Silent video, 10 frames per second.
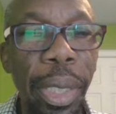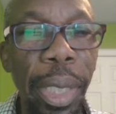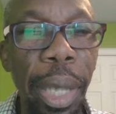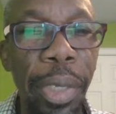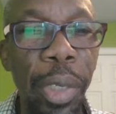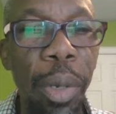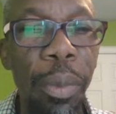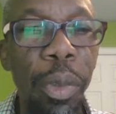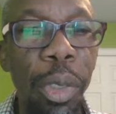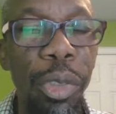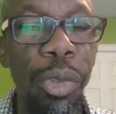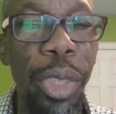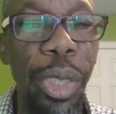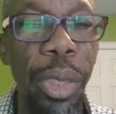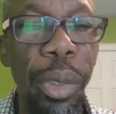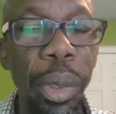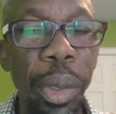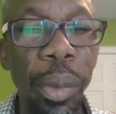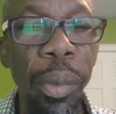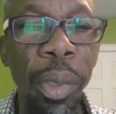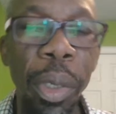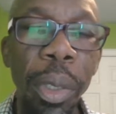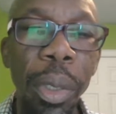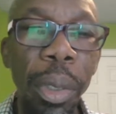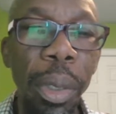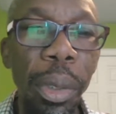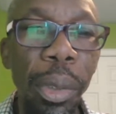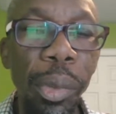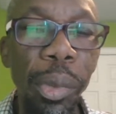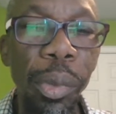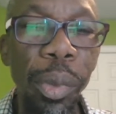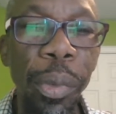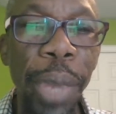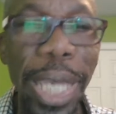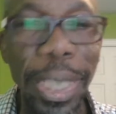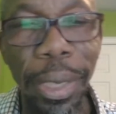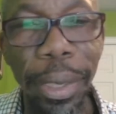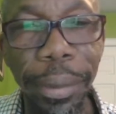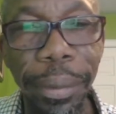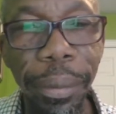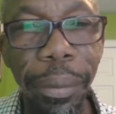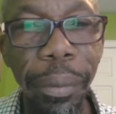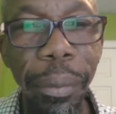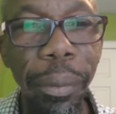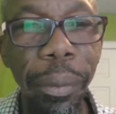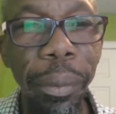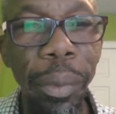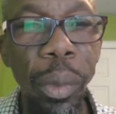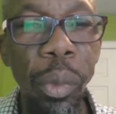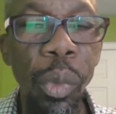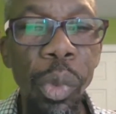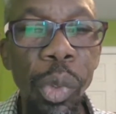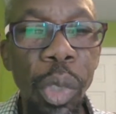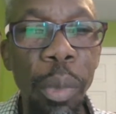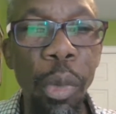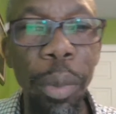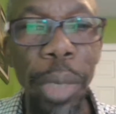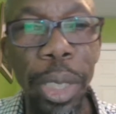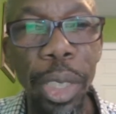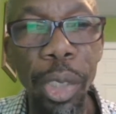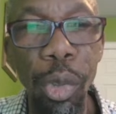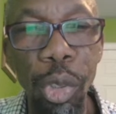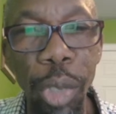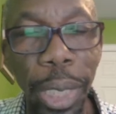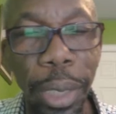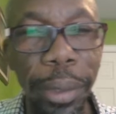CARICOM countries were to the right, or some remain neutral.